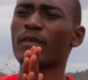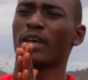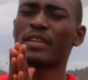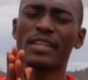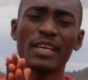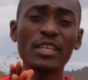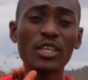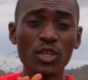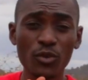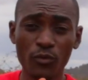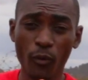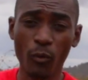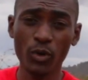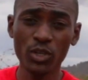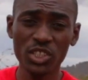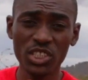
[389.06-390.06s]
thank you for
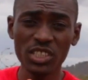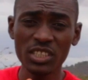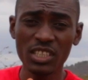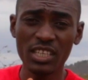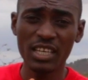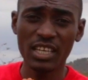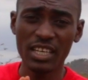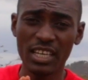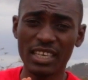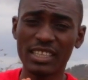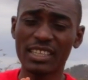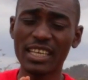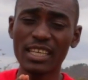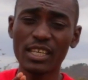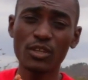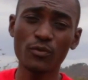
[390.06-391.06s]
watching and
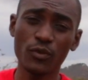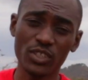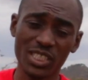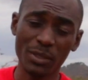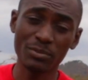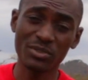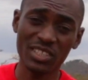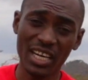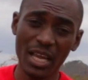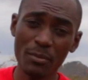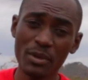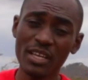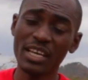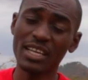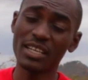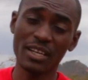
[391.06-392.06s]
thank you for
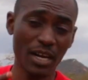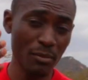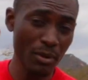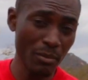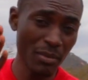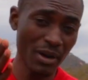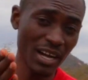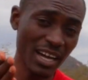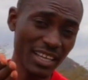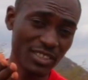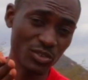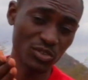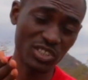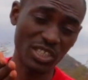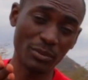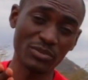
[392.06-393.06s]
subscribing, and remember guys
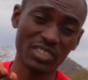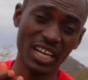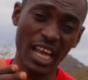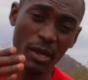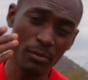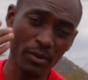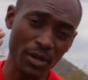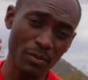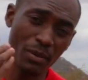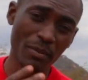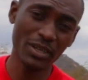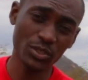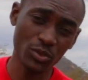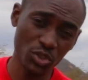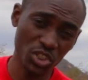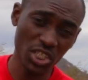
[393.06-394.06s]
to subscribe, remember
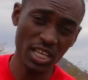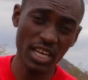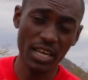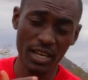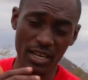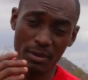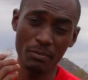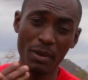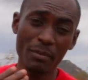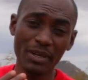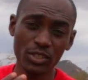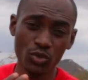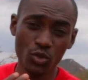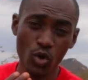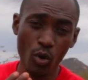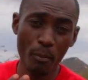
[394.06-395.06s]
to share, remember
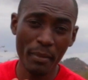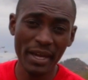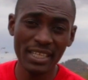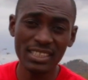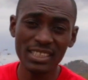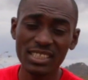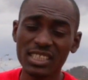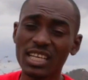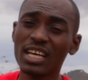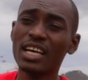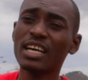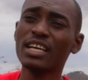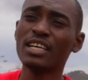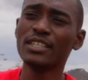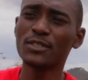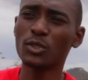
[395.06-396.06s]
to comment.
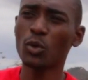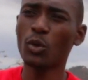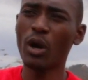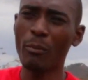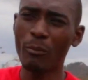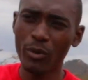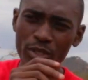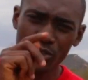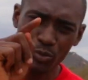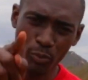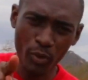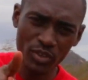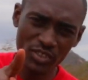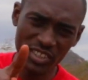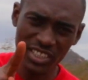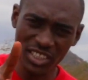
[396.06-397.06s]
So I'm going to
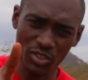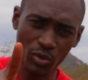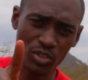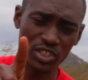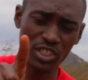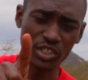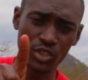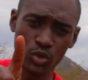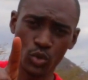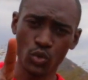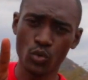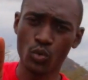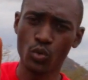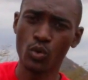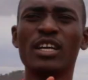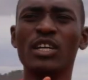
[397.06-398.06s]
pose this question to you.
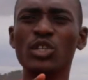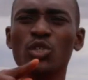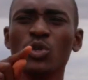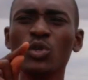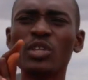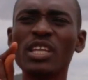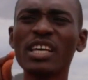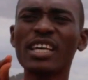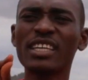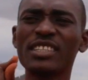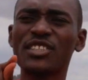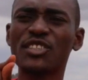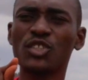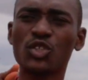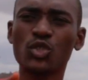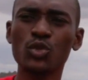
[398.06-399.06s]
Do you think it's
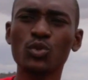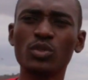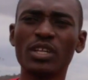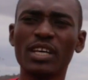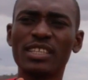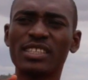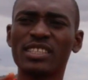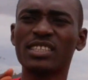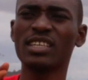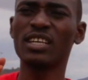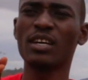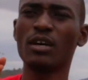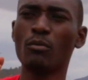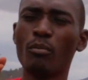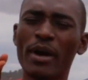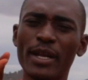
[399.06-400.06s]
true that
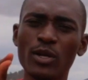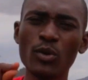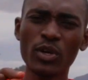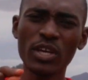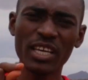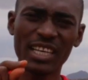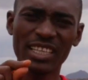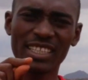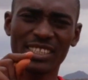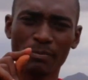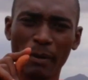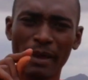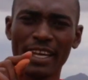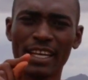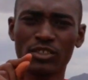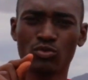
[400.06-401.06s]
by looking at the
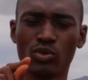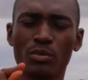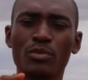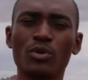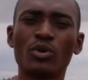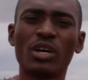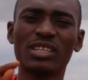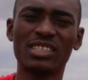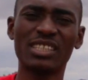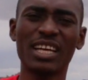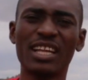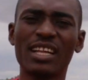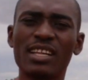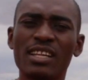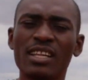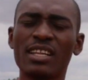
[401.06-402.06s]
spider's web you can
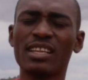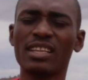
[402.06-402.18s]
tell